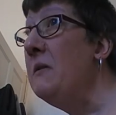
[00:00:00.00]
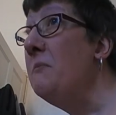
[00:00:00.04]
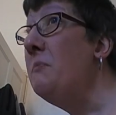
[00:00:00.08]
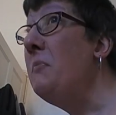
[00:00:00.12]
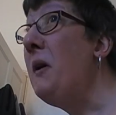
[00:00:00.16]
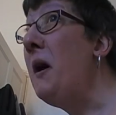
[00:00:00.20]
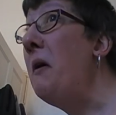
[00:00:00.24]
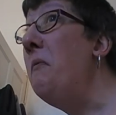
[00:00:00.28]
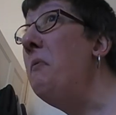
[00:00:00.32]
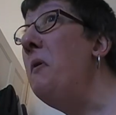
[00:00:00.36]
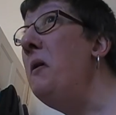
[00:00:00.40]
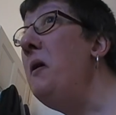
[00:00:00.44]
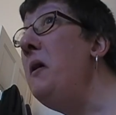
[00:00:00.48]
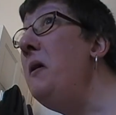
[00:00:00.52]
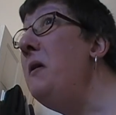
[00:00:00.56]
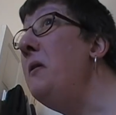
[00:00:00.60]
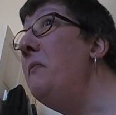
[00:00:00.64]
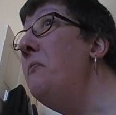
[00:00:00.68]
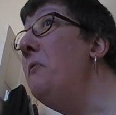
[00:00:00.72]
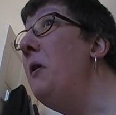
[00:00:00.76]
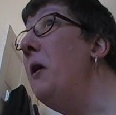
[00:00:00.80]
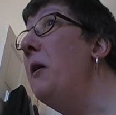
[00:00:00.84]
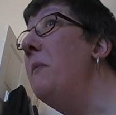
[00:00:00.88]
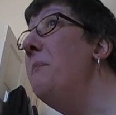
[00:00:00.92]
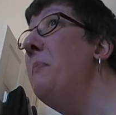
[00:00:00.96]
But I wanted to
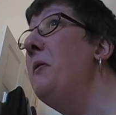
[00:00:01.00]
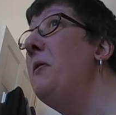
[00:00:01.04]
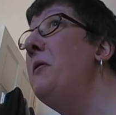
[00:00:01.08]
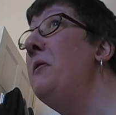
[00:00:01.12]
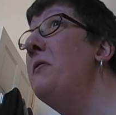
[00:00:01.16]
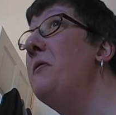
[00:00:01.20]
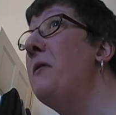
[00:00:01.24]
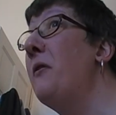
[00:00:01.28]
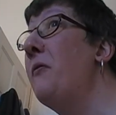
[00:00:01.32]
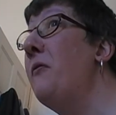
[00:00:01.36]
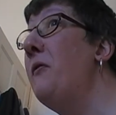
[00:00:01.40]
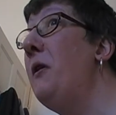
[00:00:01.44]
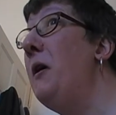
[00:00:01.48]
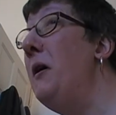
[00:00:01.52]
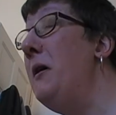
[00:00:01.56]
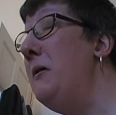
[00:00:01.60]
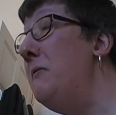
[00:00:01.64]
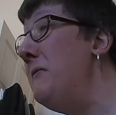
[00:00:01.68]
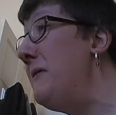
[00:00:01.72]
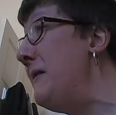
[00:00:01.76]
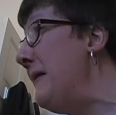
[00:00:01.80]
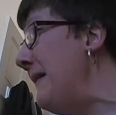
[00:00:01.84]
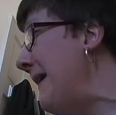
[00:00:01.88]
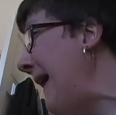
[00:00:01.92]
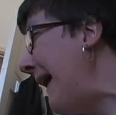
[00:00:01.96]
walk because I thought it
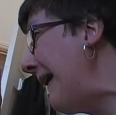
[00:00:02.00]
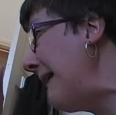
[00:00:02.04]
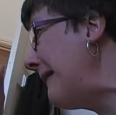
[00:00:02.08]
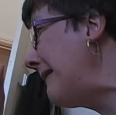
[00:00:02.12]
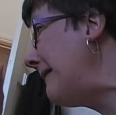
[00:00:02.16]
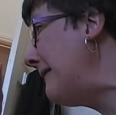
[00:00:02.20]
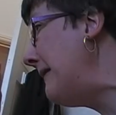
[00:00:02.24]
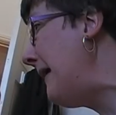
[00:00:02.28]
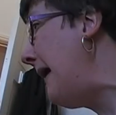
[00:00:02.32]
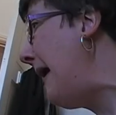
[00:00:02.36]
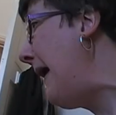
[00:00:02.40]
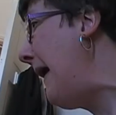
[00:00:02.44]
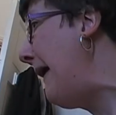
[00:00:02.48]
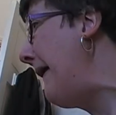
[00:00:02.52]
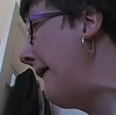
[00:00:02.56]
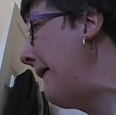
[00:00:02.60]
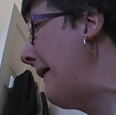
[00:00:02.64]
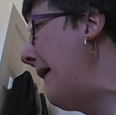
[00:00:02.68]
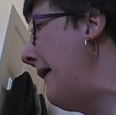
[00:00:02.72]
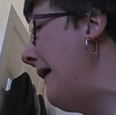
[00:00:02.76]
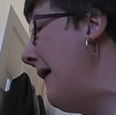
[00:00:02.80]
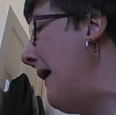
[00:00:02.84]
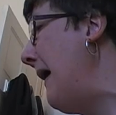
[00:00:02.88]
was a nice day